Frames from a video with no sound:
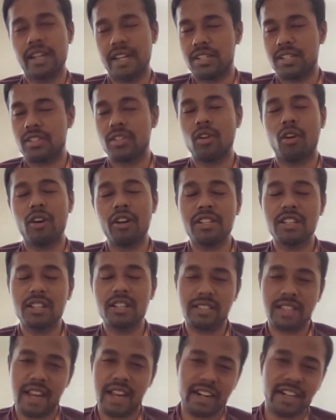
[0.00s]
it's not
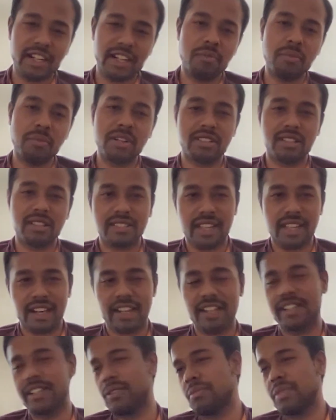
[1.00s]
just academics, it's
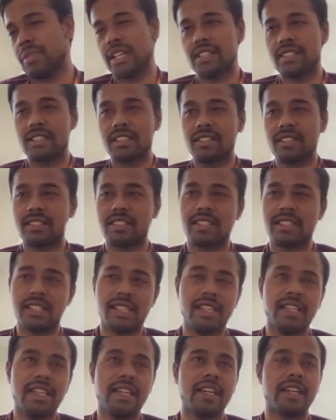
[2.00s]
TA,
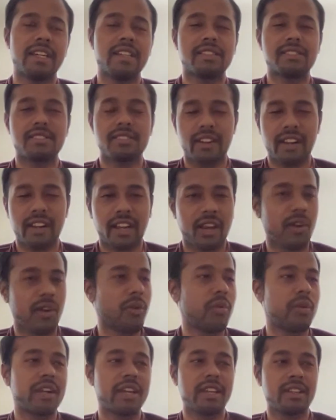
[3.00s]
it's
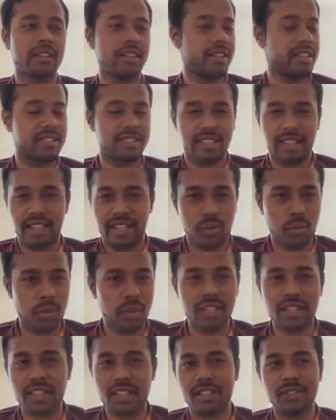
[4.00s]
recruiting, it's
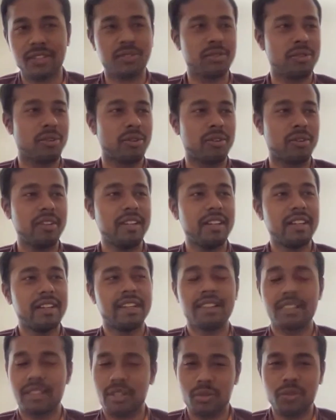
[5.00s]
networking. So
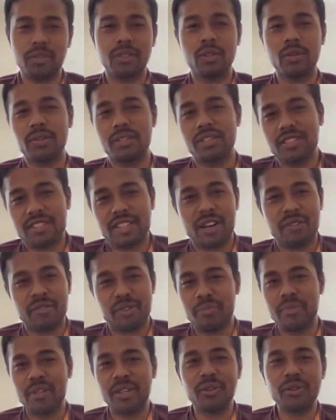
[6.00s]
you just
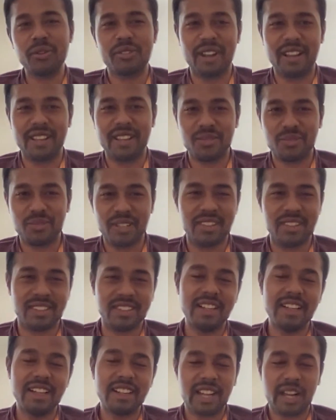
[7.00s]
have to be ruthless
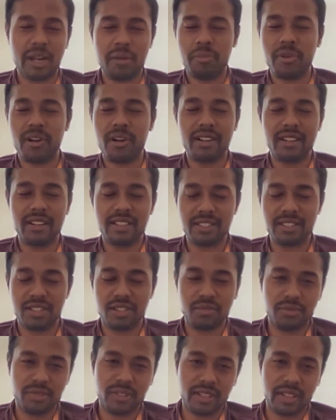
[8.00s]
with time
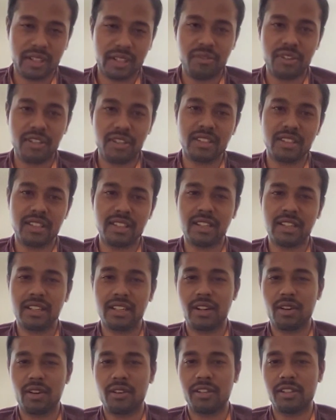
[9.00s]
prioritization for
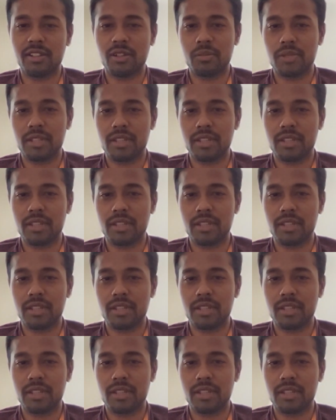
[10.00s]
everything in order to